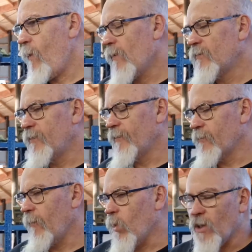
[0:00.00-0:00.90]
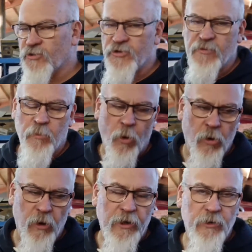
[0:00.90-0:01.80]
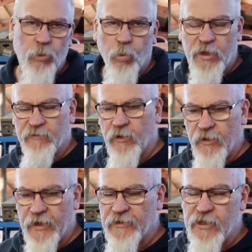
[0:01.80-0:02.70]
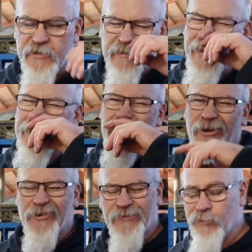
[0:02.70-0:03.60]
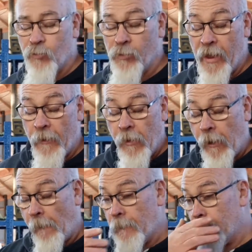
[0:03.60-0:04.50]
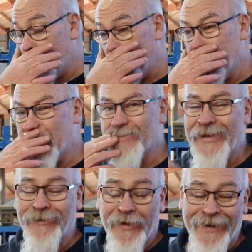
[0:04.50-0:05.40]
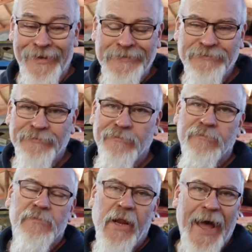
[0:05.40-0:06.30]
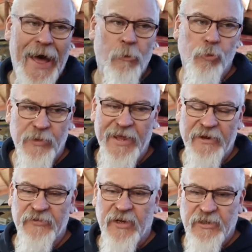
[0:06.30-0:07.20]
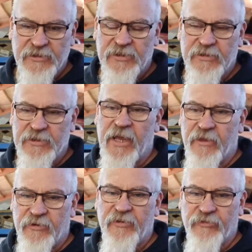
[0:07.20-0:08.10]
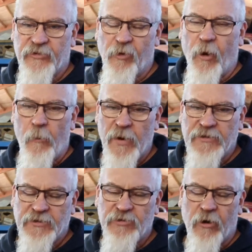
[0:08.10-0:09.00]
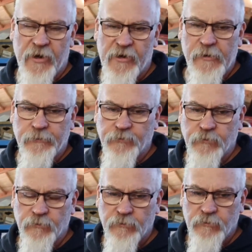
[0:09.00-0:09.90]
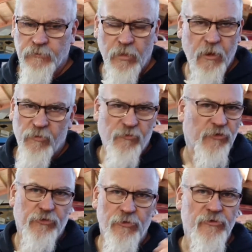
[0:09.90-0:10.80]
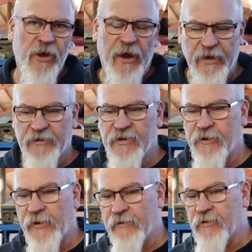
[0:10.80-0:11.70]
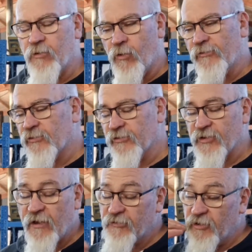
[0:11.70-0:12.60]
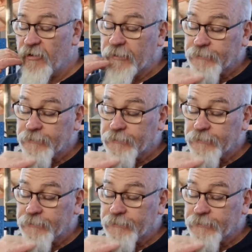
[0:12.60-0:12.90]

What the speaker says: what do you want to call it, like treated pine or whatever like that. That's no good for doing that. It needs to be like a hardwood that is going to stand the test of time, but it's not going to, screws aren't going to tear out of it and all that sort of stuff. So